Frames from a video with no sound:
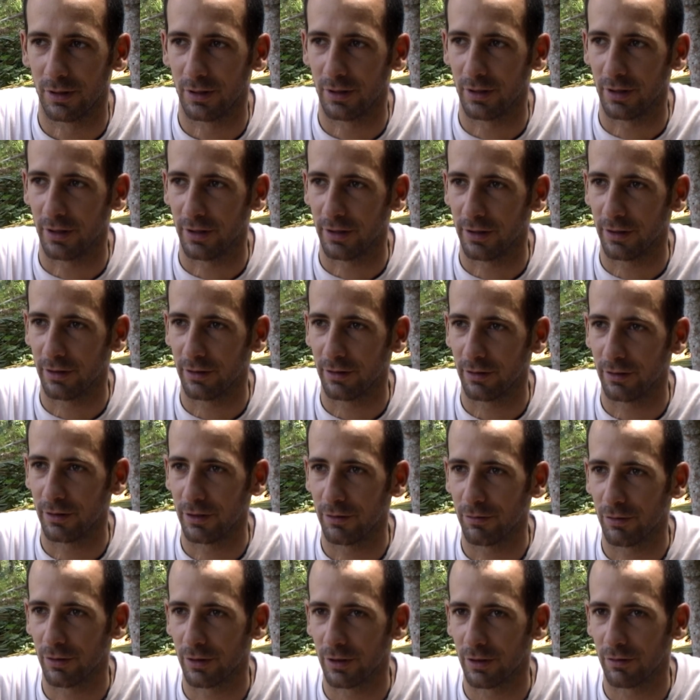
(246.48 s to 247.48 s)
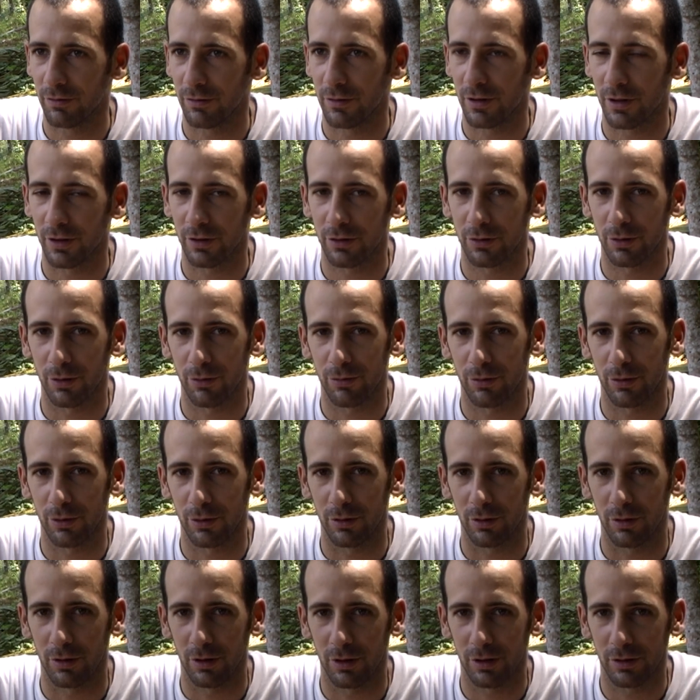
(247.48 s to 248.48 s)
and even if they suffered
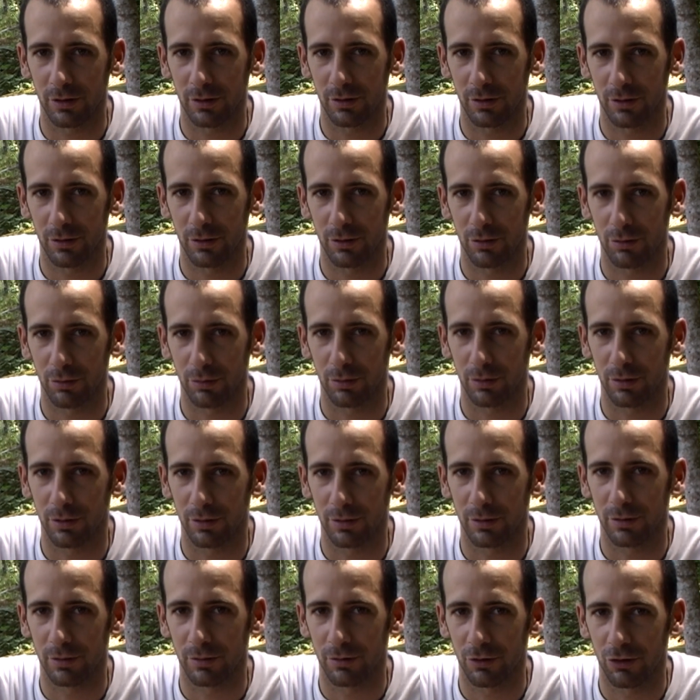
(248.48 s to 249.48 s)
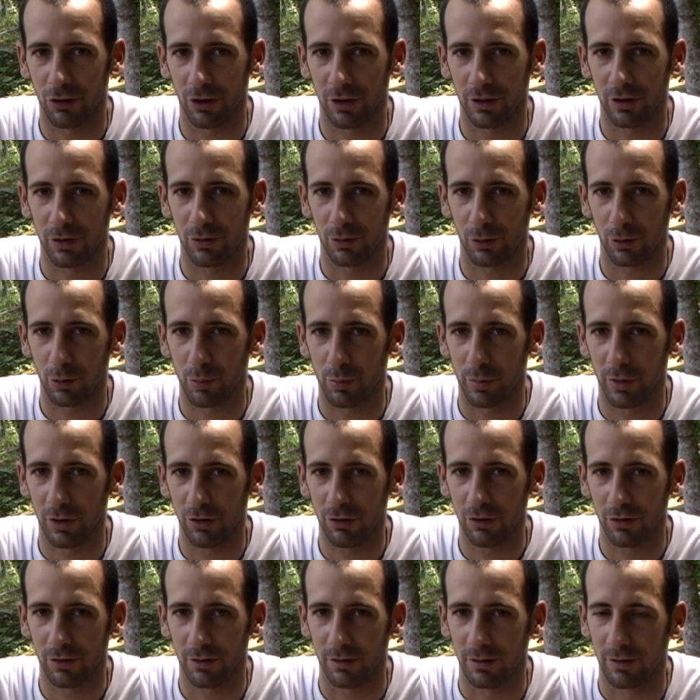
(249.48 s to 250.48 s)
a lot through the Chinese
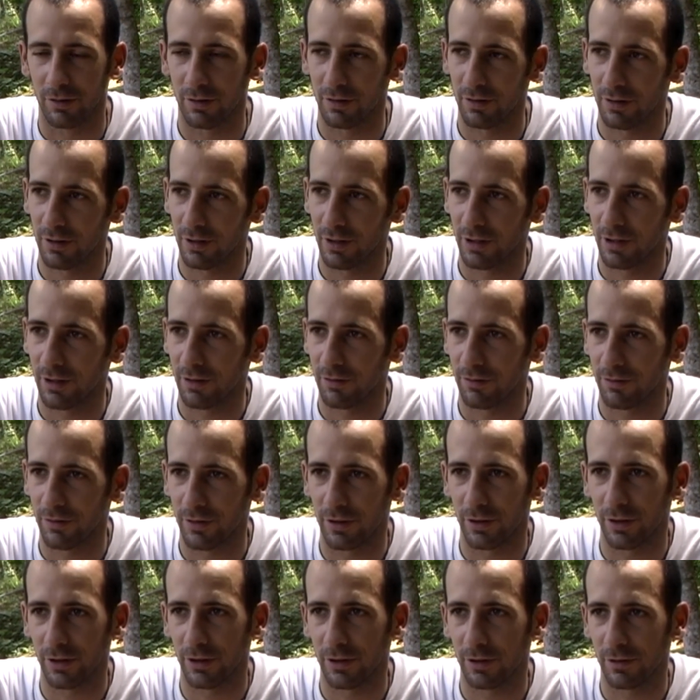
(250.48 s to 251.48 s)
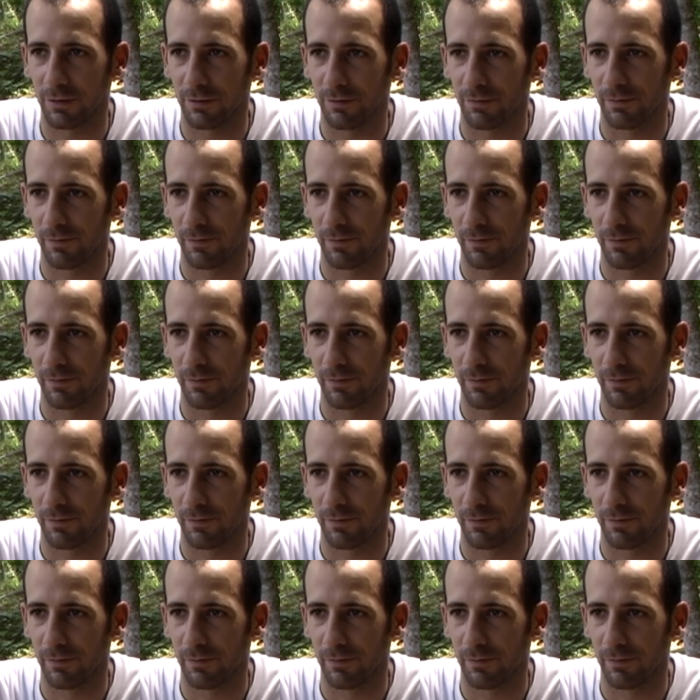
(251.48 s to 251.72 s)
occupation, they are very,